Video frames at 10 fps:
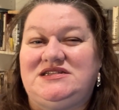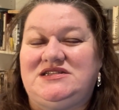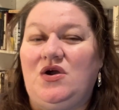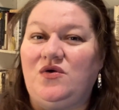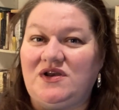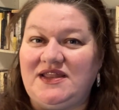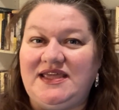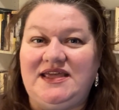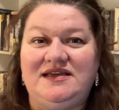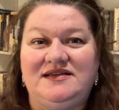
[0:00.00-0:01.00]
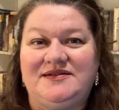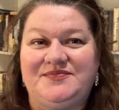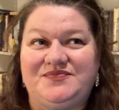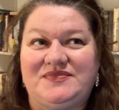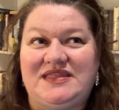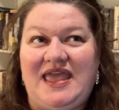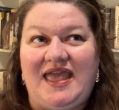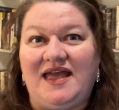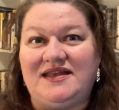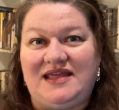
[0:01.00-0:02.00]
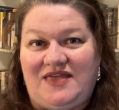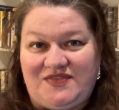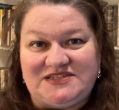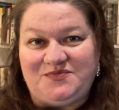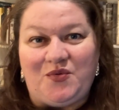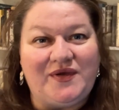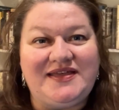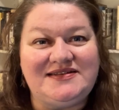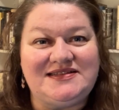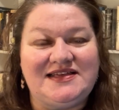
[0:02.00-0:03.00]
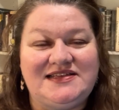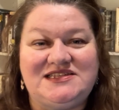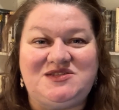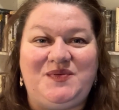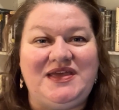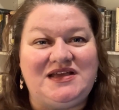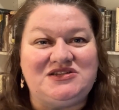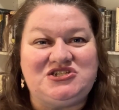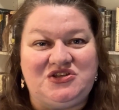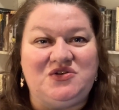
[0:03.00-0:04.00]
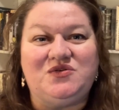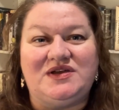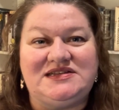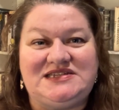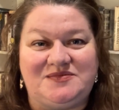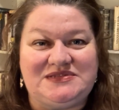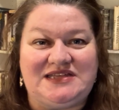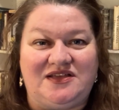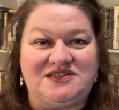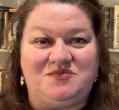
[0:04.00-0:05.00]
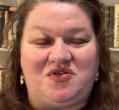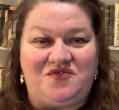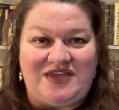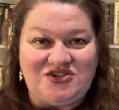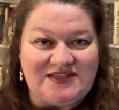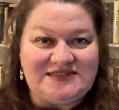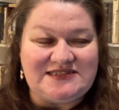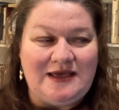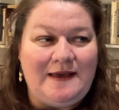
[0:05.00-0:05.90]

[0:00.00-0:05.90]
totally can at this point speak to Dimmesdale's motivations,